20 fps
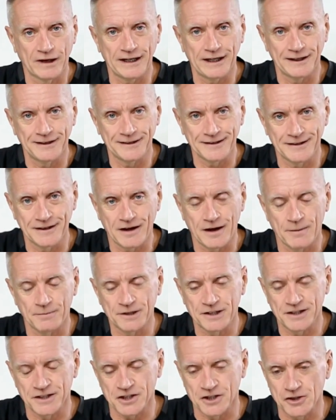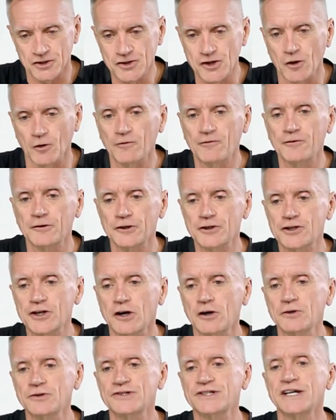went into the competition. So for
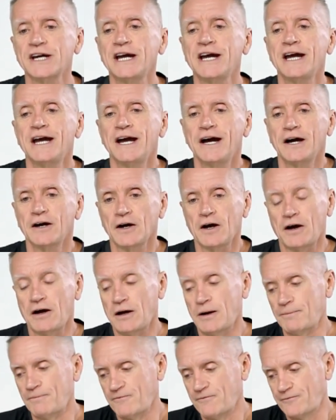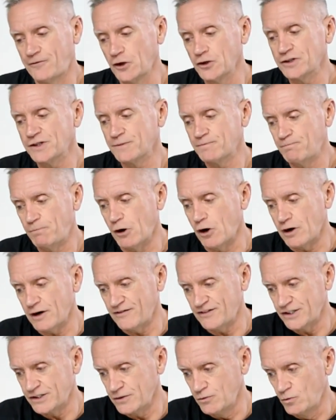Joe's um, first part
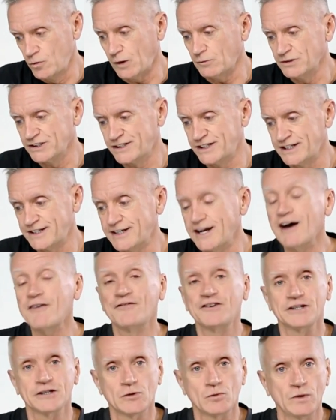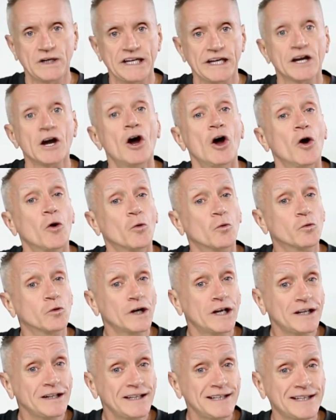of his, what was the toughest week?
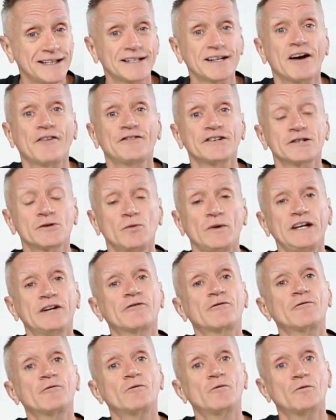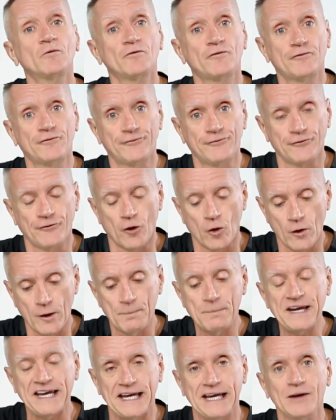Really, the toughest week for
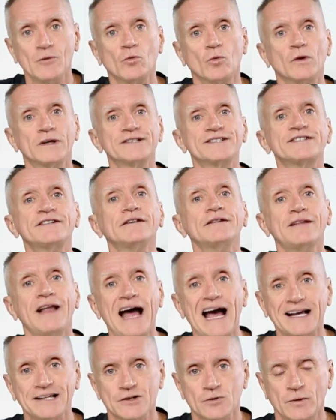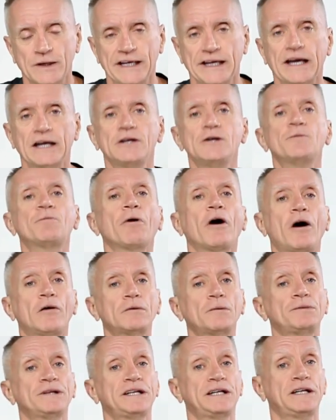me was the last week. And you
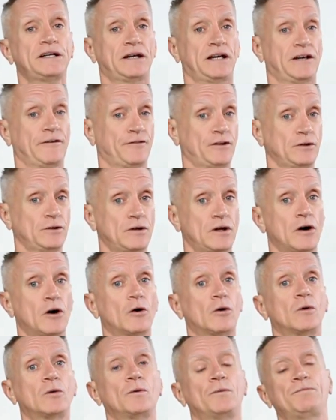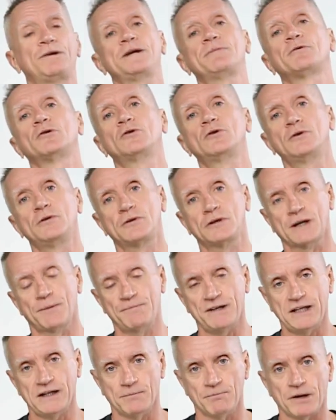probably, if you know people who
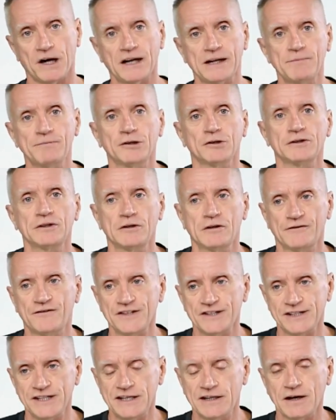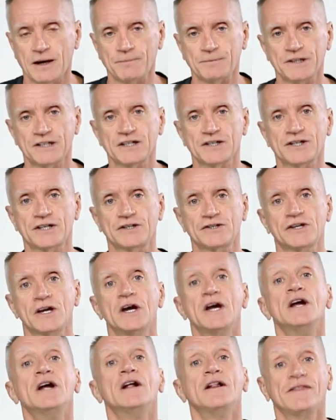compete in bodybuilding or physique competitions,
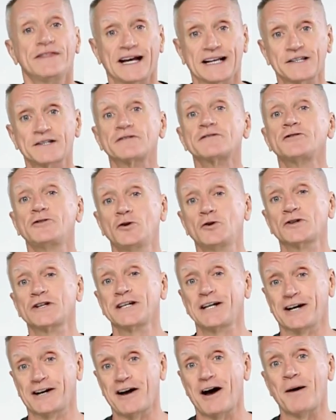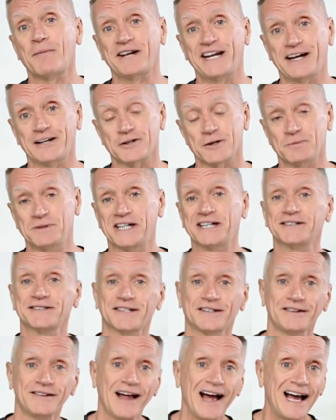that's usually a common answer because
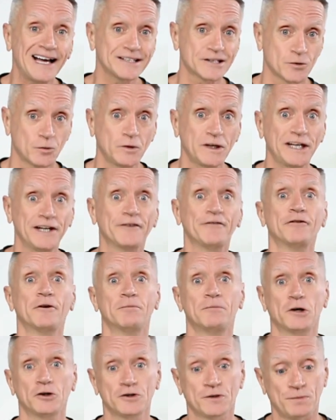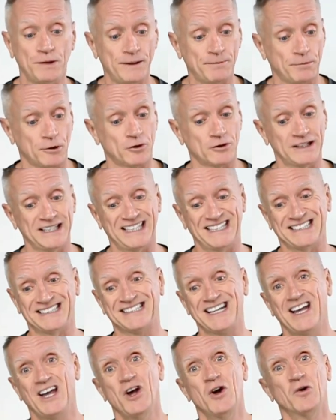the last week for most people
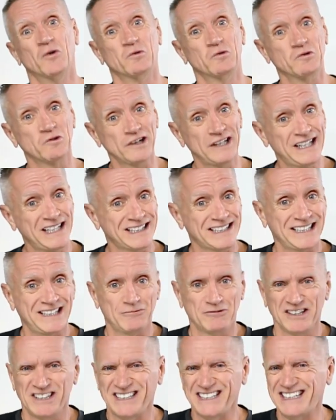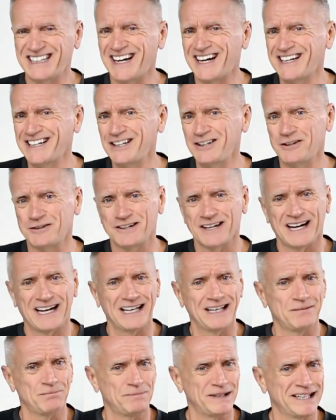is really, really cutting your
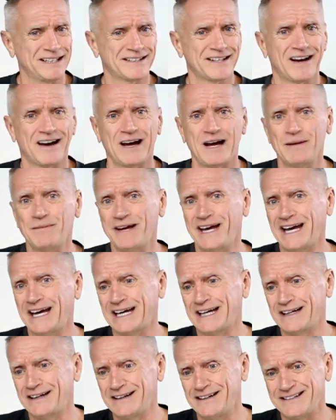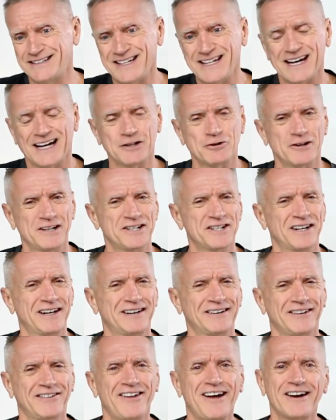diet big time and dehydration
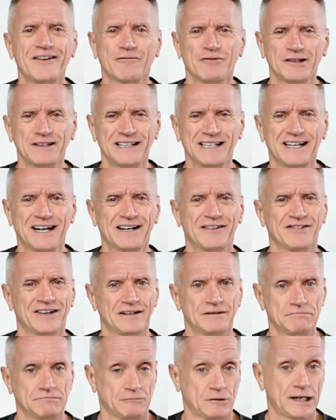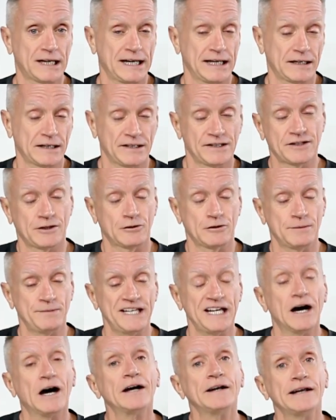and a lot of really kind of what I consider to
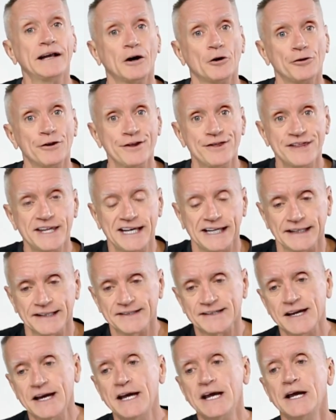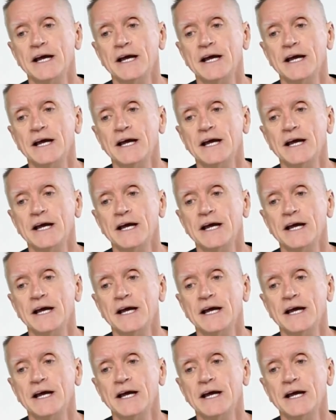be unhealthy things.